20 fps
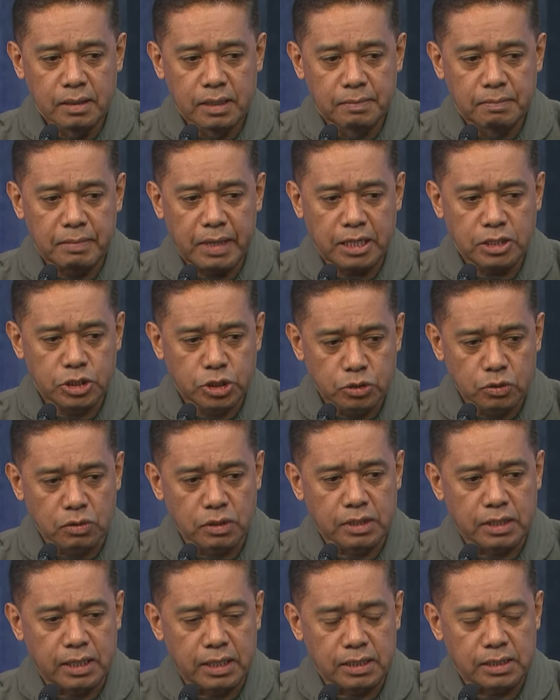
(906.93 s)
made
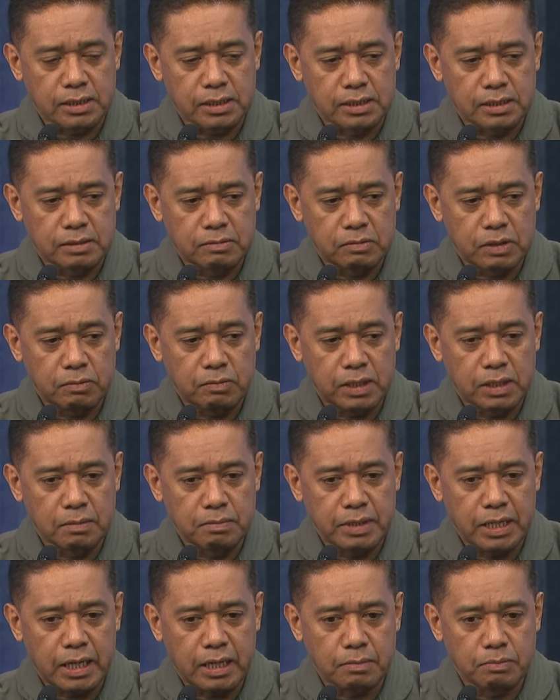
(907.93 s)
sure that we will
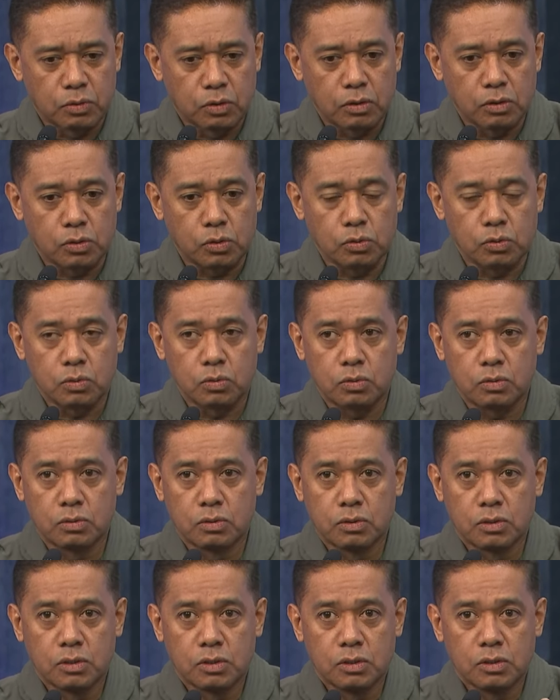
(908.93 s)
be able to
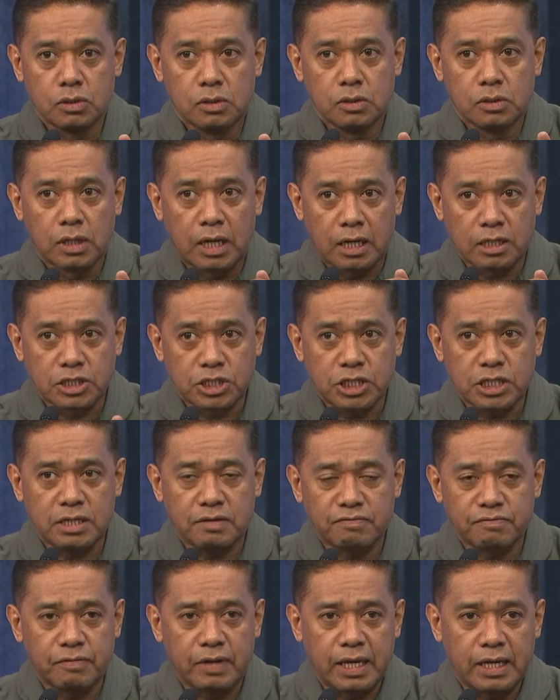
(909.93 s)

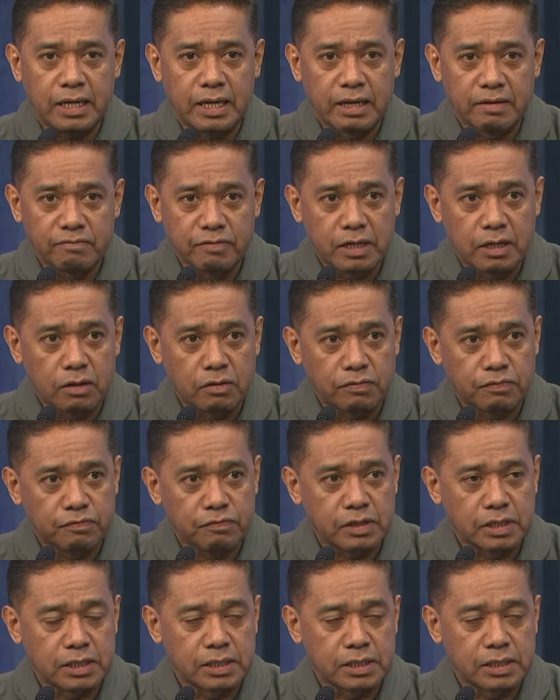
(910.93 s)
achieve a level of